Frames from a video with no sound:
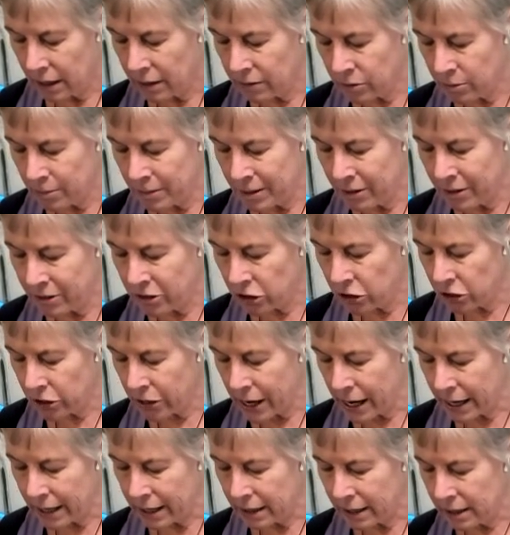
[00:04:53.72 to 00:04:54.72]
Gives them an initial
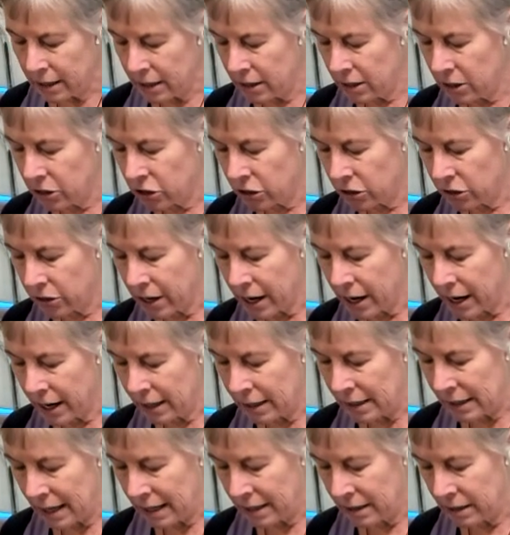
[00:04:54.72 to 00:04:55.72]
crack, and the initial
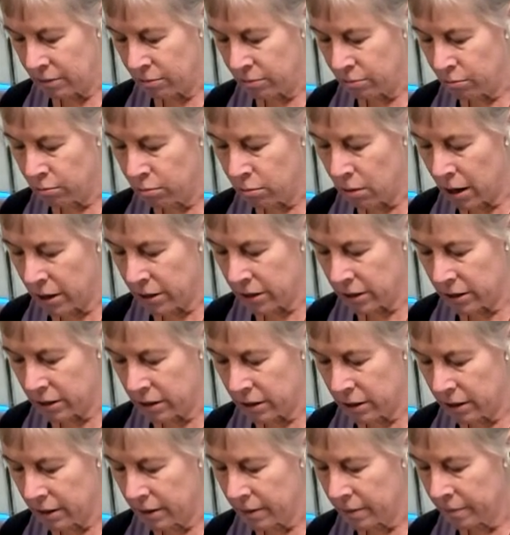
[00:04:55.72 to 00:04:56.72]
crack lets
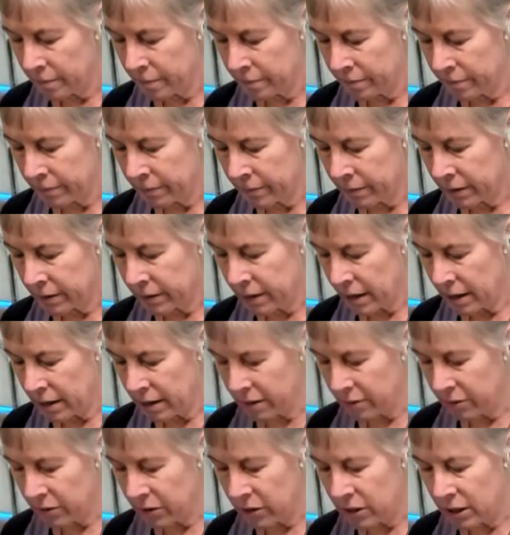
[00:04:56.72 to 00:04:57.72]
water
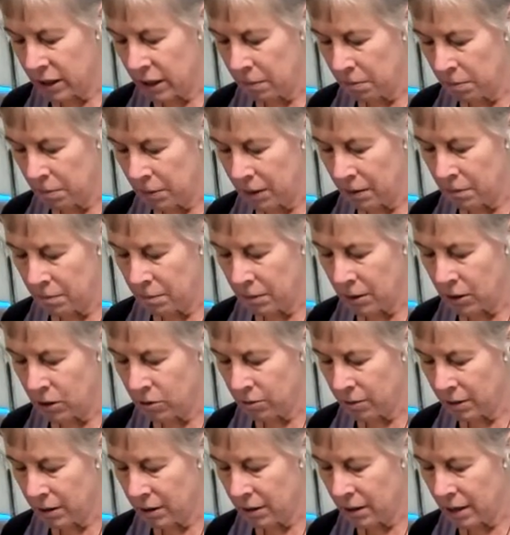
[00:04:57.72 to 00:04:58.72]
kind of seep in
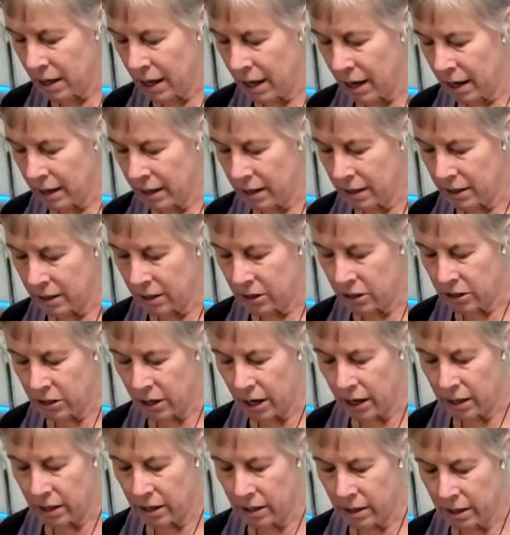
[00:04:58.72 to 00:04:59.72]
between the egg and the
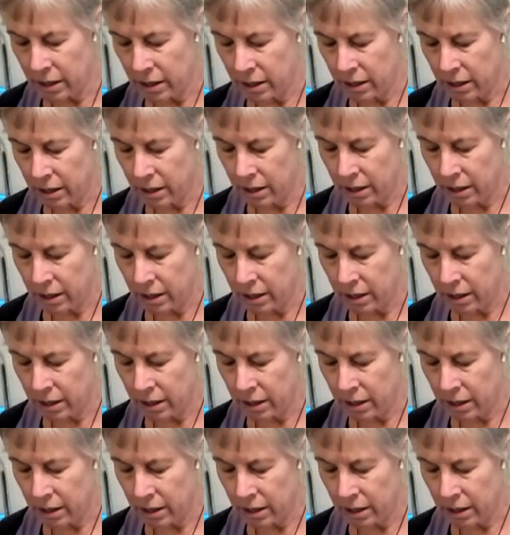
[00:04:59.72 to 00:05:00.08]
shell.